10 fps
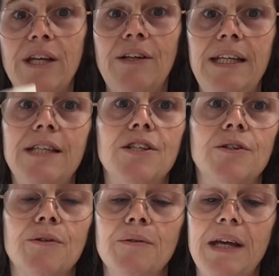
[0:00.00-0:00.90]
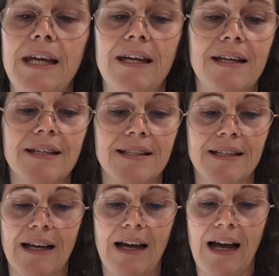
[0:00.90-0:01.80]
you need to do is,
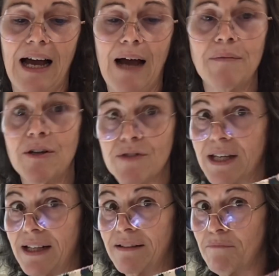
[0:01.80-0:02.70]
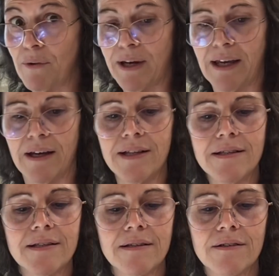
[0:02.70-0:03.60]
I'm using
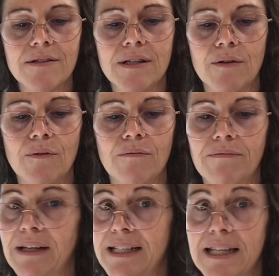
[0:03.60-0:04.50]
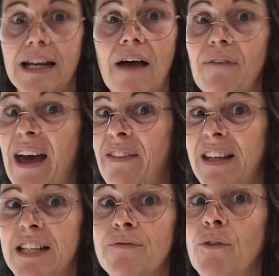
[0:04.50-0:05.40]
pre-cuts. So like I said, I've had
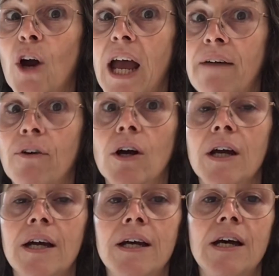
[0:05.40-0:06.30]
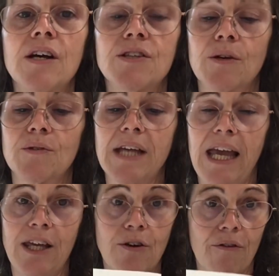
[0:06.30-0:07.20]
these forever. So
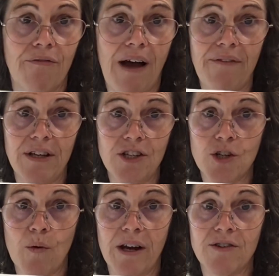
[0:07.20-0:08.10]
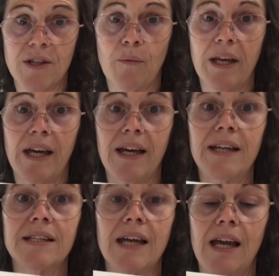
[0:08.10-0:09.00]
take your 5-inch squares that we
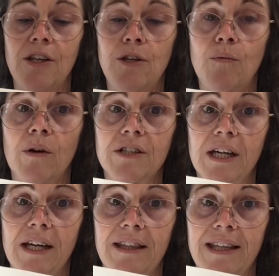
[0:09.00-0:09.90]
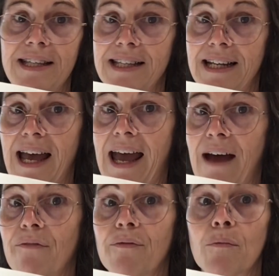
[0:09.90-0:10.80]
cut, and you want to cut these in
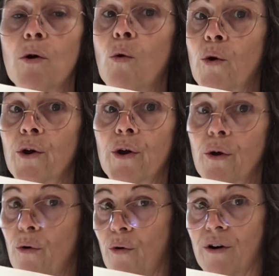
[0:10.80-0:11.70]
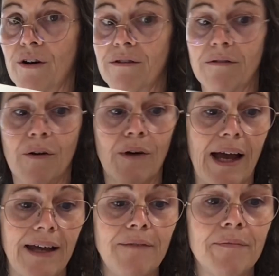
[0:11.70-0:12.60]
half from corner to corner,
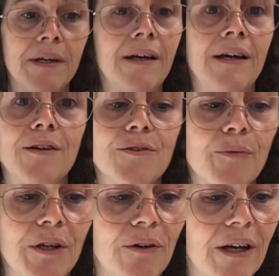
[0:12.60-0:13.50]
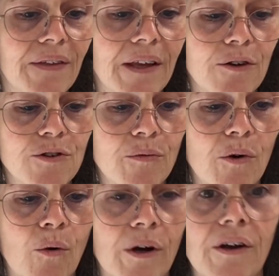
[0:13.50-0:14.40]
okay? So when you cut those from
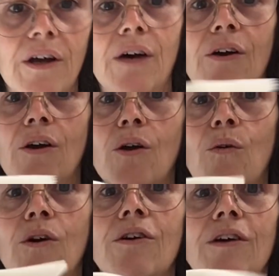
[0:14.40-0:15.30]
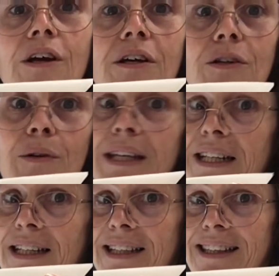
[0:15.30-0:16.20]
corner to corner, you get
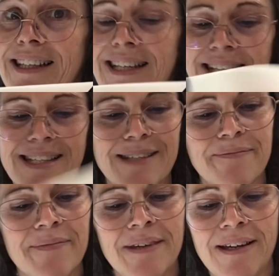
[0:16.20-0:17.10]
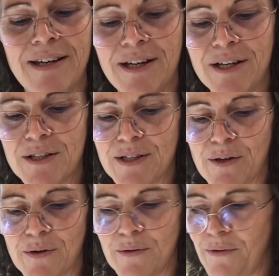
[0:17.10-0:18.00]
these.
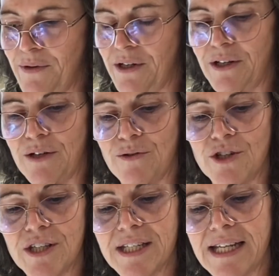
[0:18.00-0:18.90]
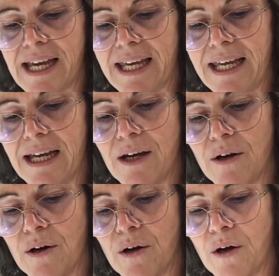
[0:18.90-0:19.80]
So you just take
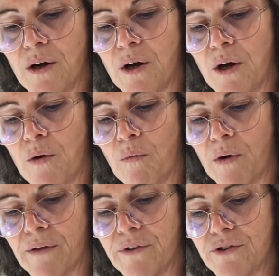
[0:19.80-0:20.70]
one of your